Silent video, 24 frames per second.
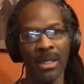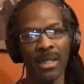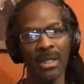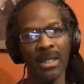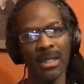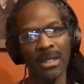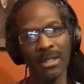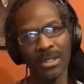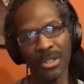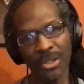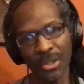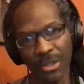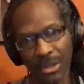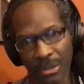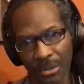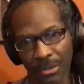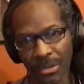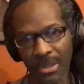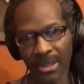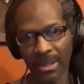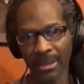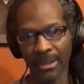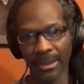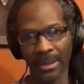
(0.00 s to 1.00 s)
it's
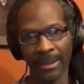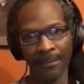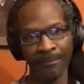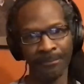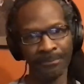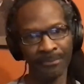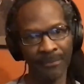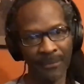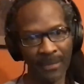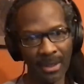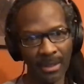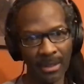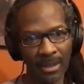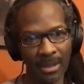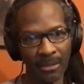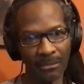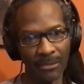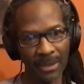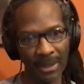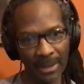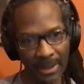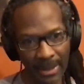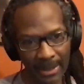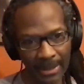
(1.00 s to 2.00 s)
usually
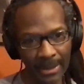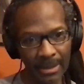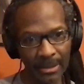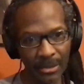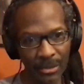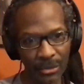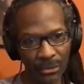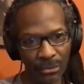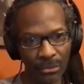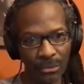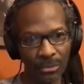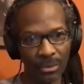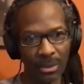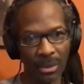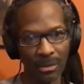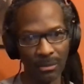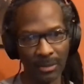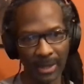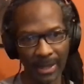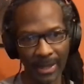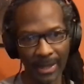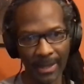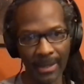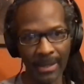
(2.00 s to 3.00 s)
related to
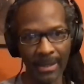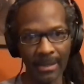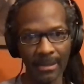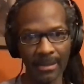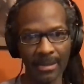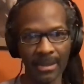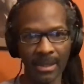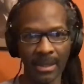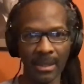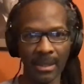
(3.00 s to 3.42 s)
cocaine's